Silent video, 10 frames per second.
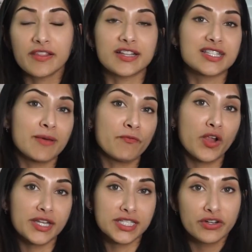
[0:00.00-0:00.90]
That's them
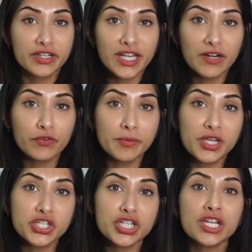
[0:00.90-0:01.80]
volunteering that
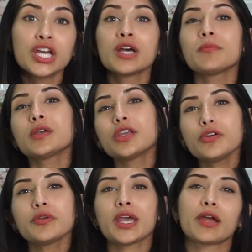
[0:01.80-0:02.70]
information. But
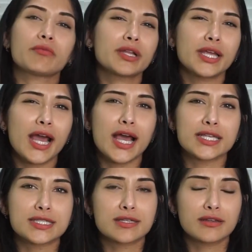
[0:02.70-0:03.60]
you can't really
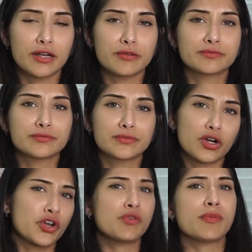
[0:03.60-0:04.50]
ask,
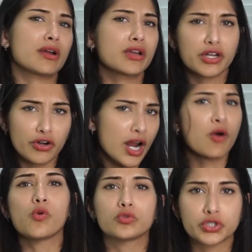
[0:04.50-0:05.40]
are you married or
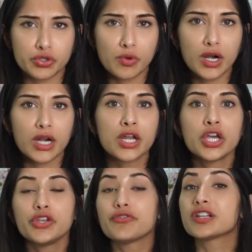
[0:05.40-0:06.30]
how old you are.
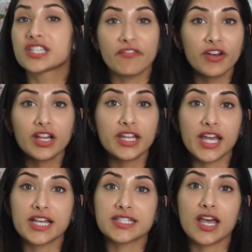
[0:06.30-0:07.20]
You can definitely
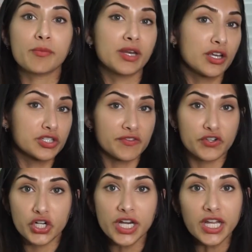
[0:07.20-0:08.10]
ask how many years of
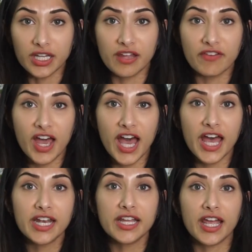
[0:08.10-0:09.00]
training they've
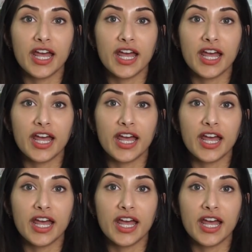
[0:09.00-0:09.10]
had,